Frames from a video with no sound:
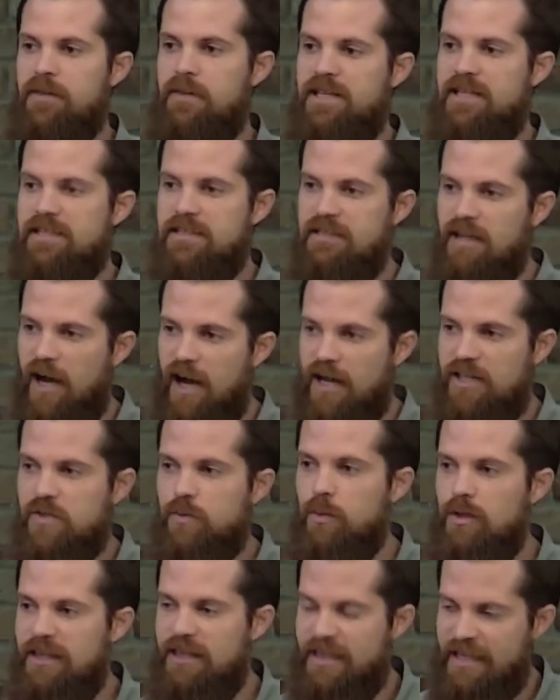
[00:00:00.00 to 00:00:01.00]
is
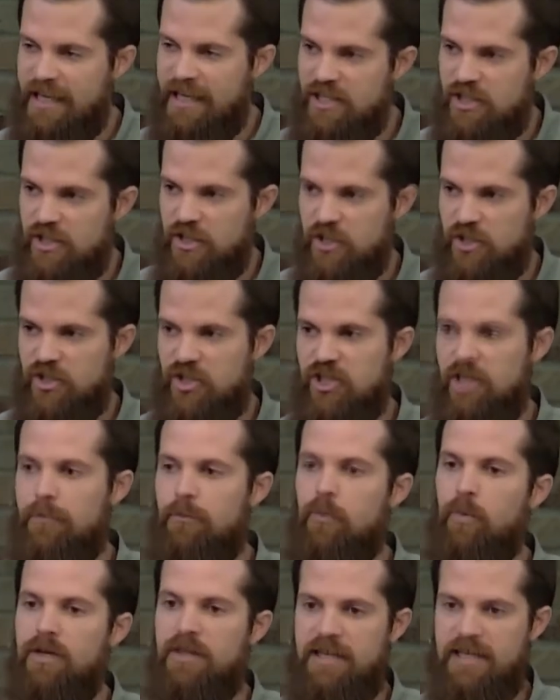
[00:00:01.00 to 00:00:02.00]
God's
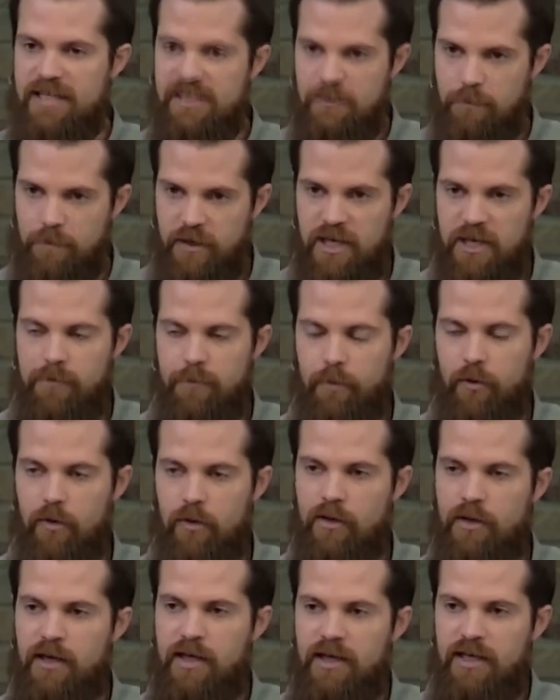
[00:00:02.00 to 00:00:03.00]
relationship with his
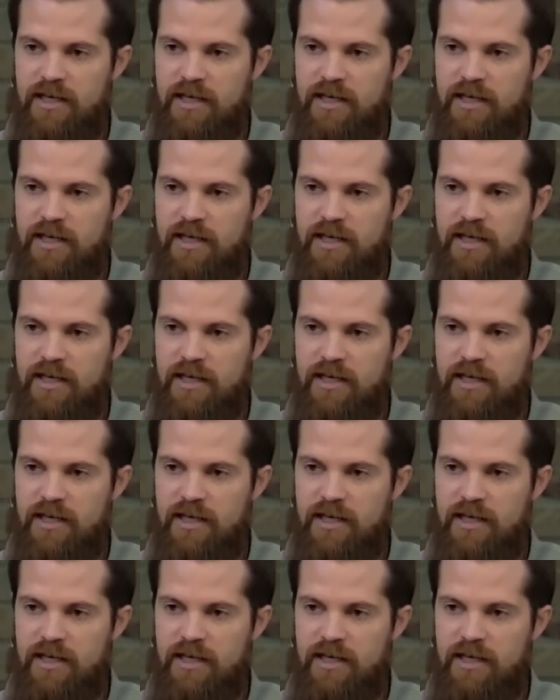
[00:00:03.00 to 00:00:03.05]
people